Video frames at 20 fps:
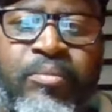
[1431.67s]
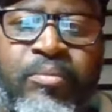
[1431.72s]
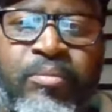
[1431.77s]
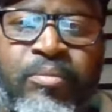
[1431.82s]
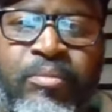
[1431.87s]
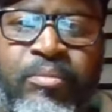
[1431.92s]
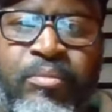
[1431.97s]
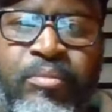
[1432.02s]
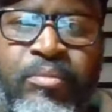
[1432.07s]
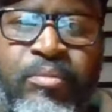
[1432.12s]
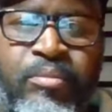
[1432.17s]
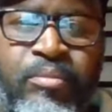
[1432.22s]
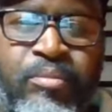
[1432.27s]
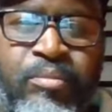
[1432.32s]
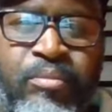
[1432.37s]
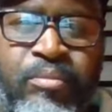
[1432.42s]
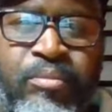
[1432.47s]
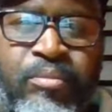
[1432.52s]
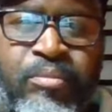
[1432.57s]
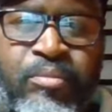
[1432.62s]

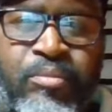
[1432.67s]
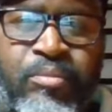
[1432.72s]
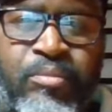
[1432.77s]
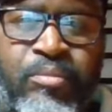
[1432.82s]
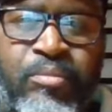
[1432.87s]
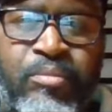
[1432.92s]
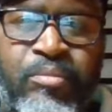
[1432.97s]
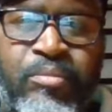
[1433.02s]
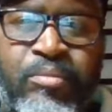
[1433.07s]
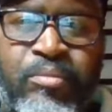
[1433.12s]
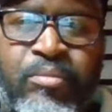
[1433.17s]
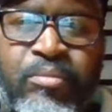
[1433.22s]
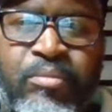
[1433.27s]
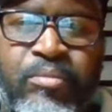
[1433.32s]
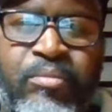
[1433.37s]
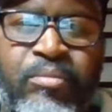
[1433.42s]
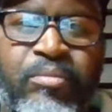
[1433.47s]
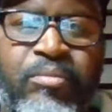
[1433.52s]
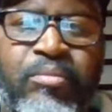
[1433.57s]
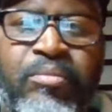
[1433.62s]

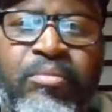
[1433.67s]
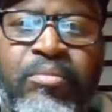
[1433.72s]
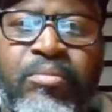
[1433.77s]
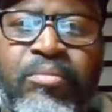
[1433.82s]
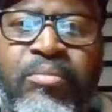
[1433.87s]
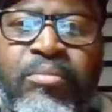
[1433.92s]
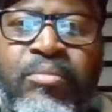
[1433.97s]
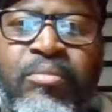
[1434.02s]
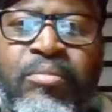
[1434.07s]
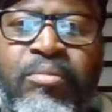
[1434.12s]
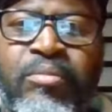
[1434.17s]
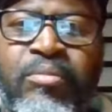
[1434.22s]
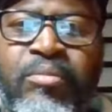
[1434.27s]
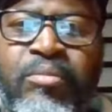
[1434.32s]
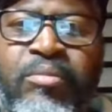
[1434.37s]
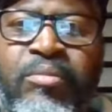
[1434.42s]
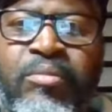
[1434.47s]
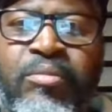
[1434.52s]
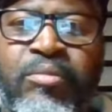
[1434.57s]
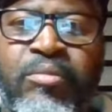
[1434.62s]

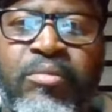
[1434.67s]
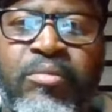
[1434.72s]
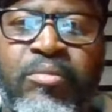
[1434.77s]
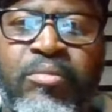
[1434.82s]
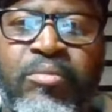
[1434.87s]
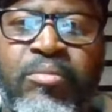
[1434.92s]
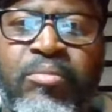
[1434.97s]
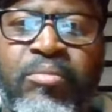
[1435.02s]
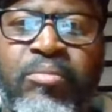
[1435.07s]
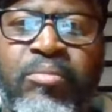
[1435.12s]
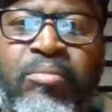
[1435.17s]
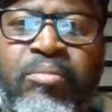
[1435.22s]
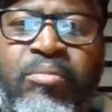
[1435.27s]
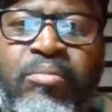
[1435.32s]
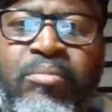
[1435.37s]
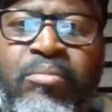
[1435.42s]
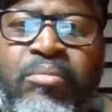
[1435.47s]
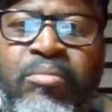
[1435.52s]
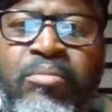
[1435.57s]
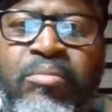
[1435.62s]

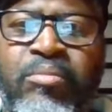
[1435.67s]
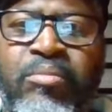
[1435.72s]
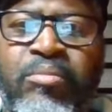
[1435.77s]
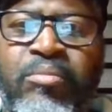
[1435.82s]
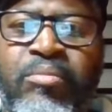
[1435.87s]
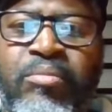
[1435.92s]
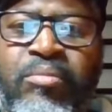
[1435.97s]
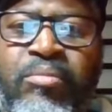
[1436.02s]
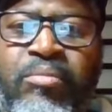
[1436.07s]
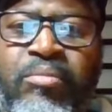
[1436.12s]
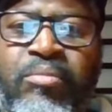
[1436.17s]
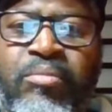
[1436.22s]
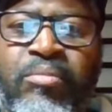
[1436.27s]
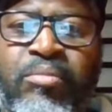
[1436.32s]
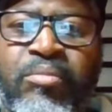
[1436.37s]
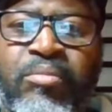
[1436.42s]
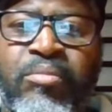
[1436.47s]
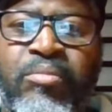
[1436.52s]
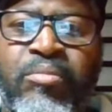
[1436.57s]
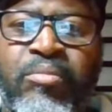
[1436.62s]

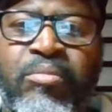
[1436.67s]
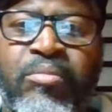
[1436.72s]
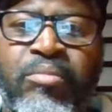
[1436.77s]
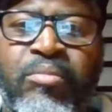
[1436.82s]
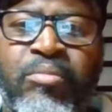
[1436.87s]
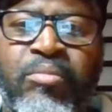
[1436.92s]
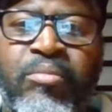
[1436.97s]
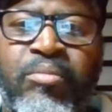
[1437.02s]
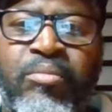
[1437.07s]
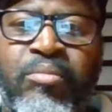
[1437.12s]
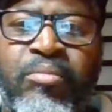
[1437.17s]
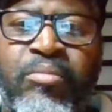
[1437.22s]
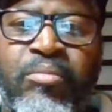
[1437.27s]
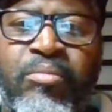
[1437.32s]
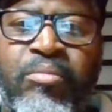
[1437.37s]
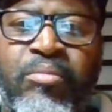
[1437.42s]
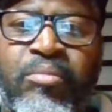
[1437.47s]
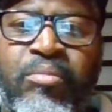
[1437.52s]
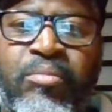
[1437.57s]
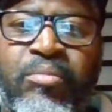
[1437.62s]

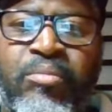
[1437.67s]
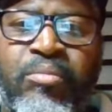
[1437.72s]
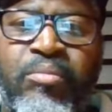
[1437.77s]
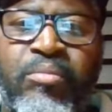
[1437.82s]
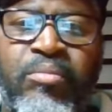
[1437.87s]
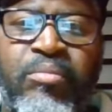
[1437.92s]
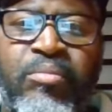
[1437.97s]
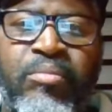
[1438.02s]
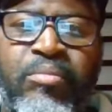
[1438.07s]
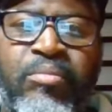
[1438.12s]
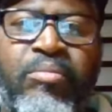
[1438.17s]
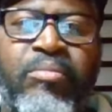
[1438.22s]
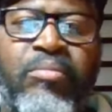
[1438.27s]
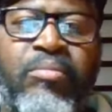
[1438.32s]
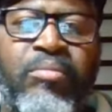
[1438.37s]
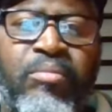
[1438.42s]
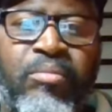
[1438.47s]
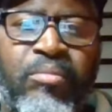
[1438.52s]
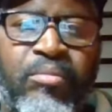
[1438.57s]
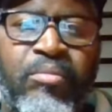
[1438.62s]

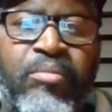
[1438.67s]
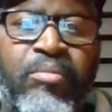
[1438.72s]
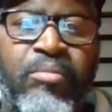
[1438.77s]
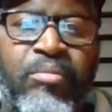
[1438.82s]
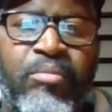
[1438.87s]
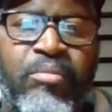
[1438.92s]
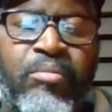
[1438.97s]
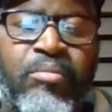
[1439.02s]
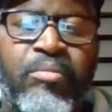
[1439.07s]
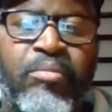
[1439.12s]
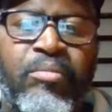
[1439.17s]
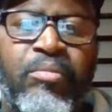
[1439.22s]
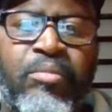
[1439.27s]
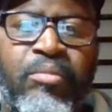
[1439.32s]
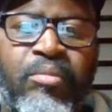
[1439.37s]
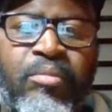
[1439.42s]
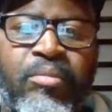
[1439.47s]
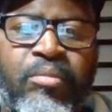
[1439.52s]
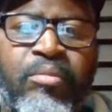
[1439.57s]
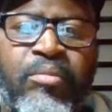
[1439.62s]
(not speaking)